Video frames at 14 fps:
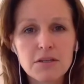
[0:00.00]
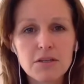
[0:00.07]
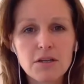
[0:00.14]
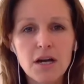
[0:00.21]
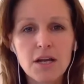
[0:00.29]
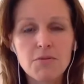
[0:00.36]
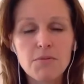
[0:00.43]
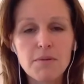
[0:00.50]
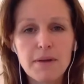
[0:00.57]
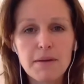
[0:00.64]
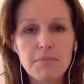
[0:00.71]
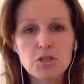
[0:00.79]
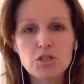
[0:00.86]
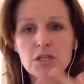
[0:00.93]
I don't want
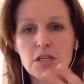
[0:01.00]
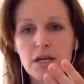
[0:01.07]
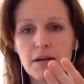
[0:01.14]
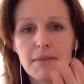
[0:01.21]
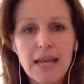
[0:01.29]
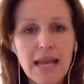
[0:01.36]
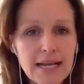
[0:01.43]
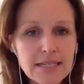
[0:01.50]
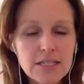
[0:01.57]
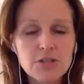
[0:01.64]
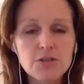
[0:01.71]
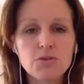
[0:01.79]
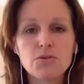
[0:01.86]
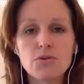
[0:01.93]
my boss to think I'm
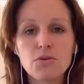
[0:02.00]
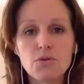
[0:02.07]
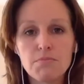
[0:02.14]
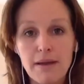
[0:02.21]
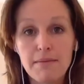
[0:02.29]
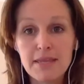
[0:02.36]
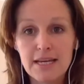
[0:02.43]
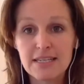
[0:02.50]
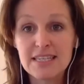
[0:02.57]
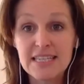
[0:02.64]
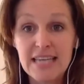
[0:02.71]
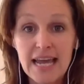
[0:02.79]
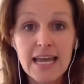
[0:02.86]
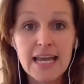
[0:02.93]
lazy, or maybe they're
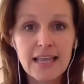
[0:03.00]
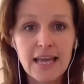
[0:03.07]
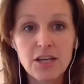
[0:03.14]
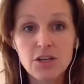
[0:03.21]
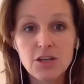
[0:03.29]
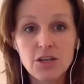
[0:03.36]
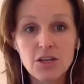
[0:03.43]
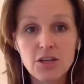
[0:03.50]
saying that